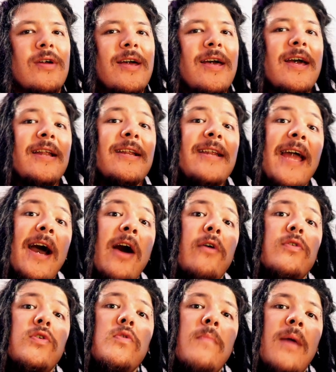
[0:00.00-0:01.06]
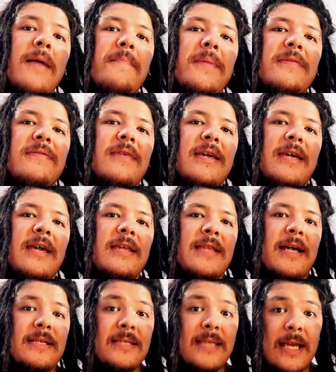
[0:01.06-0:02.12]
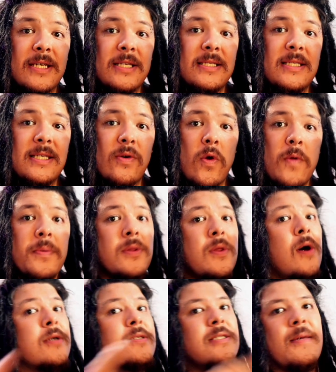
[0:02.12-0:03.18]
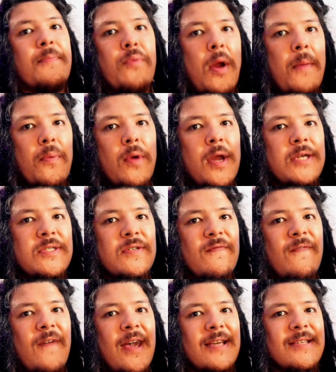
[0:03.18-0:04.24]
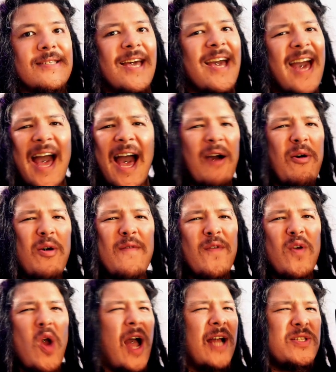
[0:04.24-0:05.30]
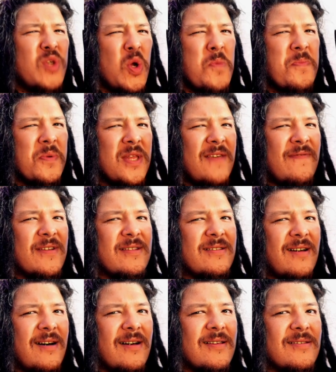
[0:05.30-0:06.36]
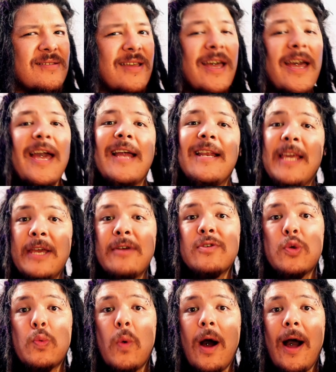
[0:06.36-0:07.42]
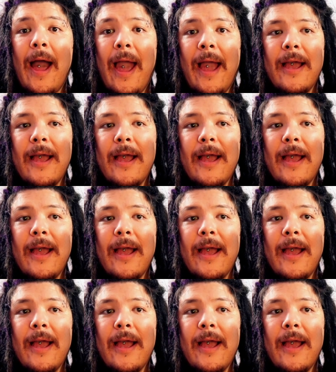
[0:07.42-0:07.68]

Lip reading: Now, you might be thinking that Session 0 belongs in the preparation phase. However, I don't believe it does, and here's why.